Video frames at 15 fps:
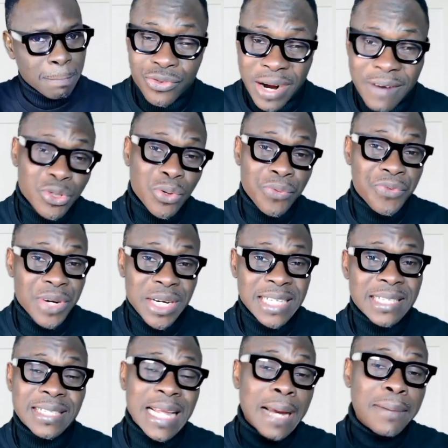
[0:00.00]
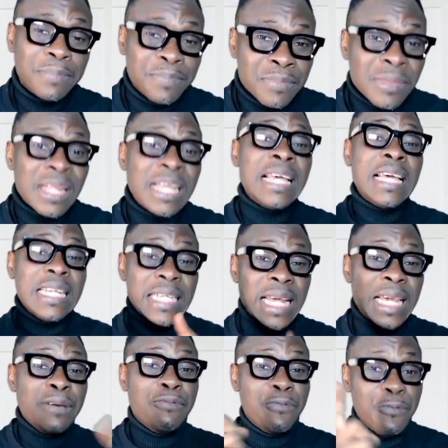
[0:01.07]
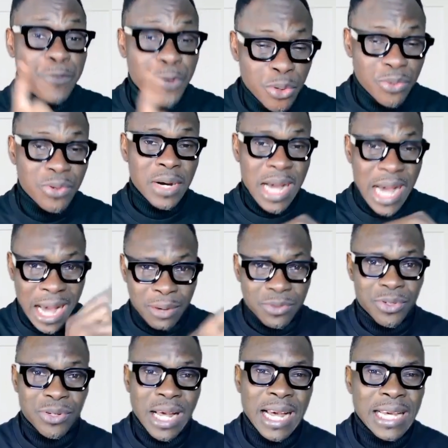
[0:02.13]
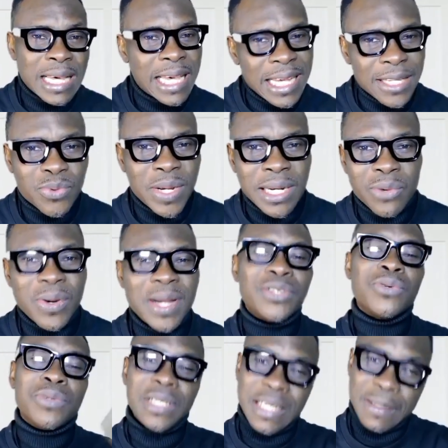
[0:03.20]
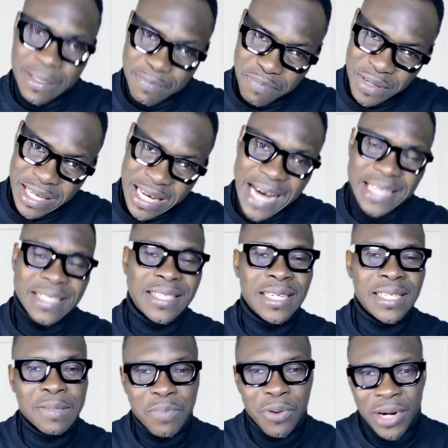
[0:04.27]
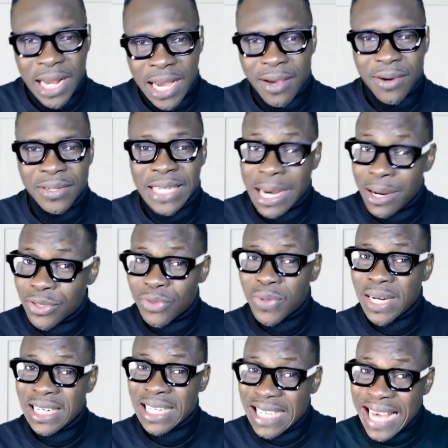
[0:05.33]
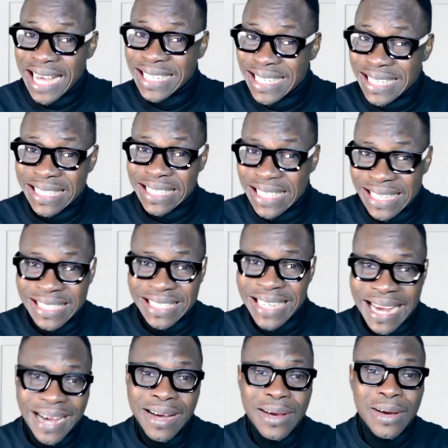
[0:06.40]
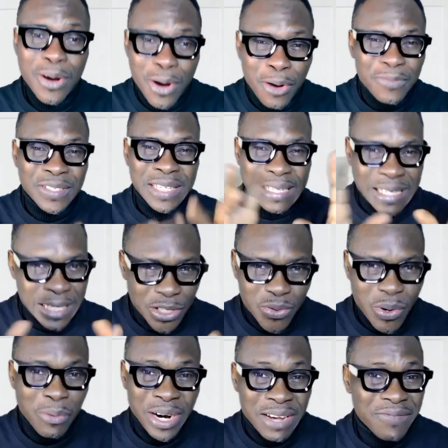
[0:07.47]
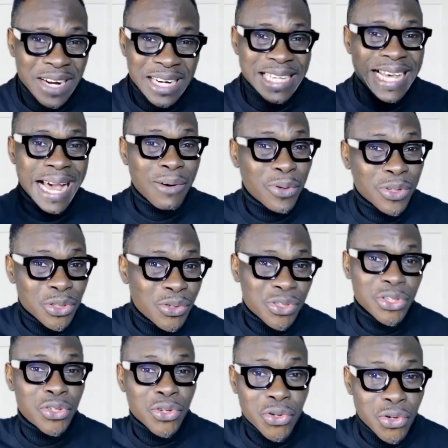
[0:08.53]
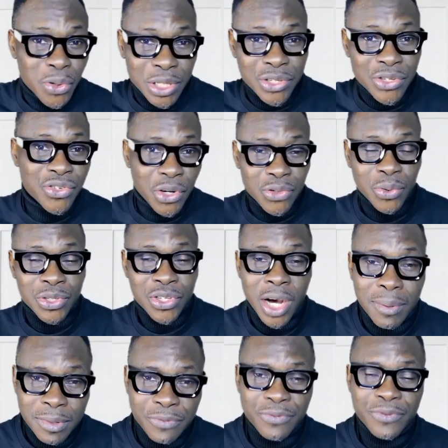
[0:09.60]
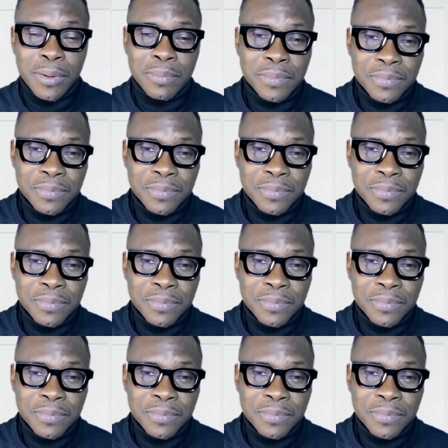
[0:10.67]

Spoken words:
Perhaps so 3 days time, they flew out, and guess where they went to? This guy's city, Port Harcourt. That was where the center of the ritual, whatever the guy was using to grow his church, was coming from.